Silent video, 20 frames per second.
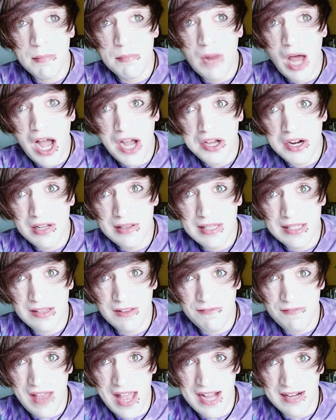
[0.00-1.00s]
I'm not gonna let
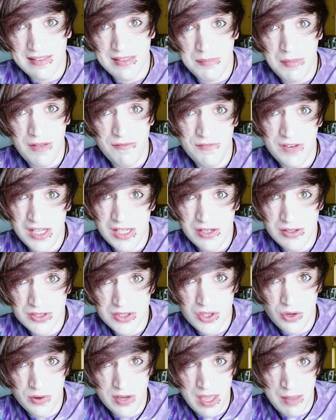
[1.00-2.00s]
the fact that my
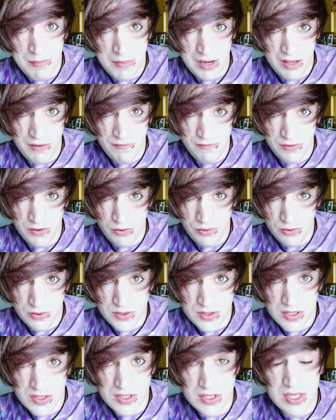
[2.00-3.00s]
videos don't get many
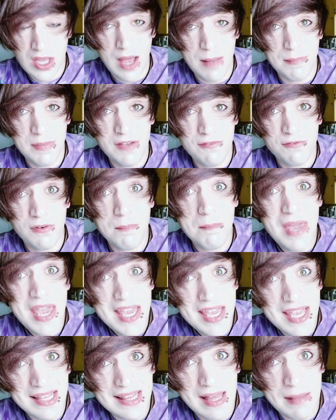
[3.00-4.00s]
views stop me from
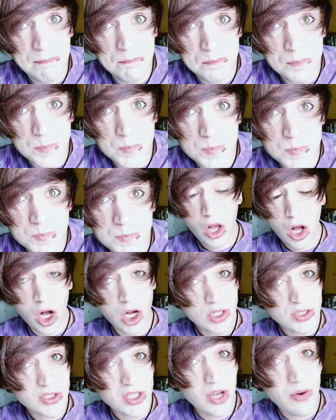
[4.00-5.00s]
making them.
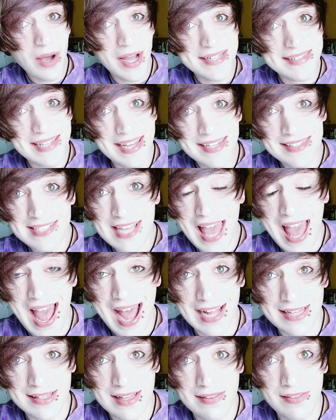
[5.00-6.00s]
Also, I'd like to
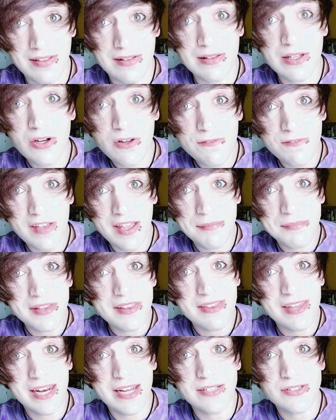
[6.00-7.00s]
add that the little family
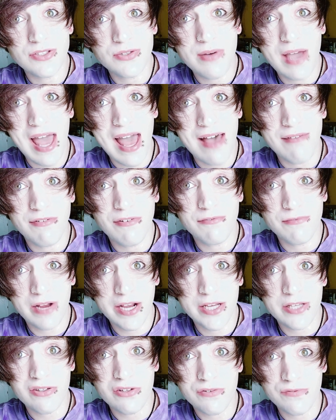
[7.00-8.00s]
that I do have of
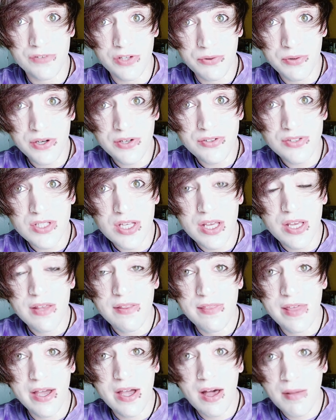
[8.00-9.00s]
regular viewers
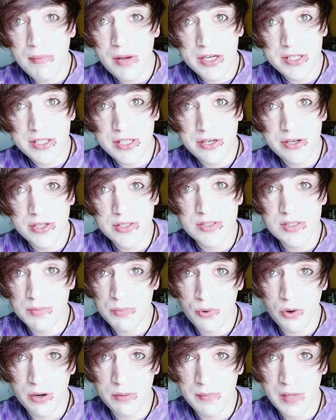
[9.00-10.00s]
that come on here and
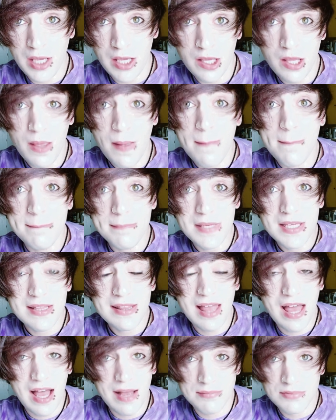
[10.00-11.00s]
support me mean
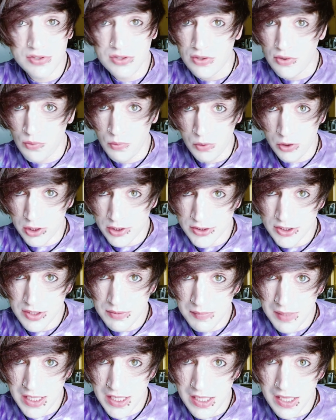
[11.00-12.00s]
the absolute world to
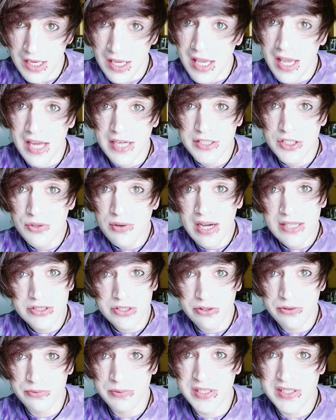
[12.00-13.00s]
me, and you guys
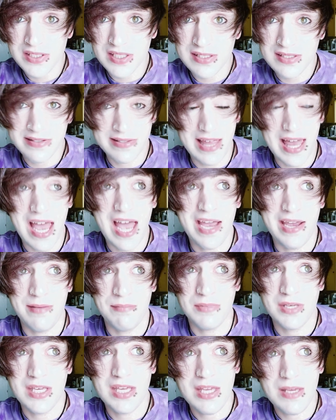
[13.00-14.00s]
are the reason that I
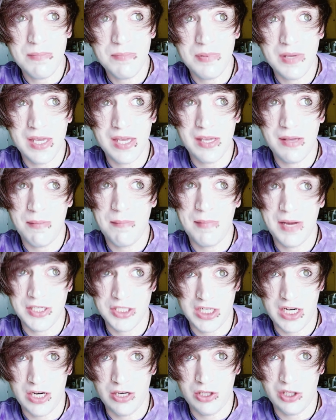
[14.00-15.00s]
am keeping my
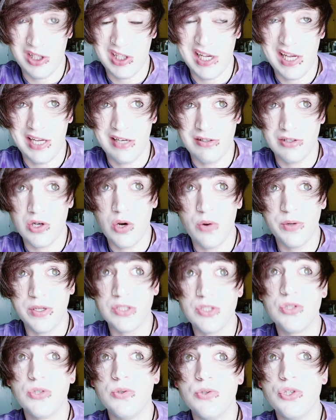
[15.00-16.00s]
channel and
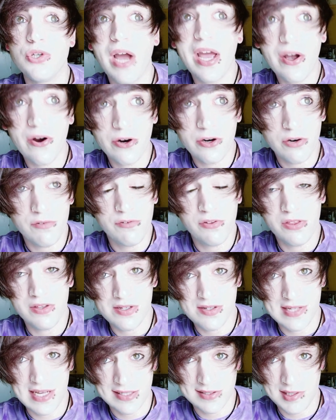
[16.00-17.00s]
going to try harder for
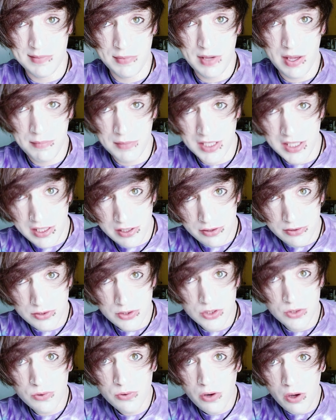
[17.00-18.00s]
this next upcoming year
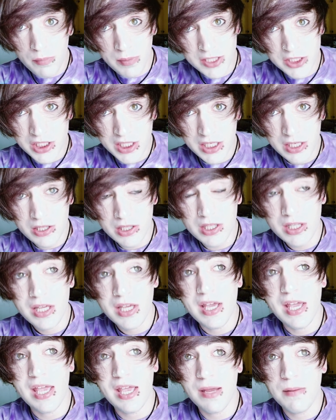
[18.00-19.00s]
to grow my channel
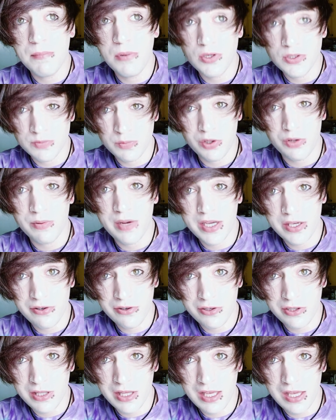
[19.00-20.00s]
and post more
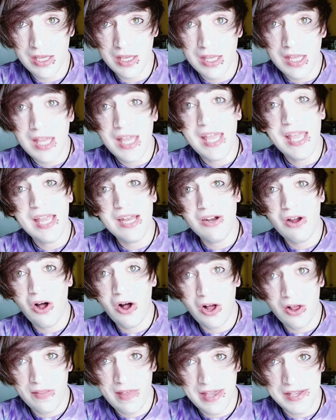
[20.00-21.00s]
regularly and
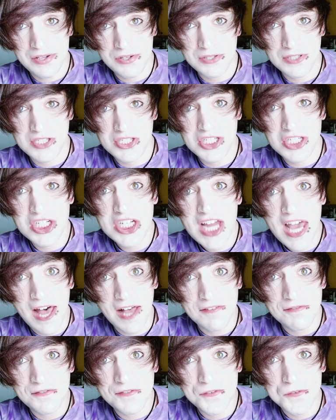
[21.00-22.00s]
all that good
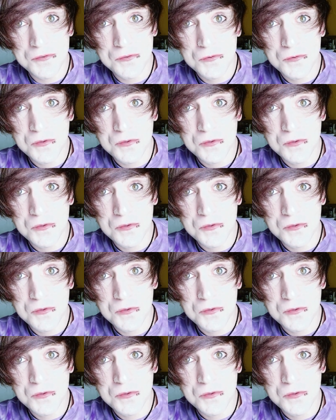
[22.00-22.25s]
stuff.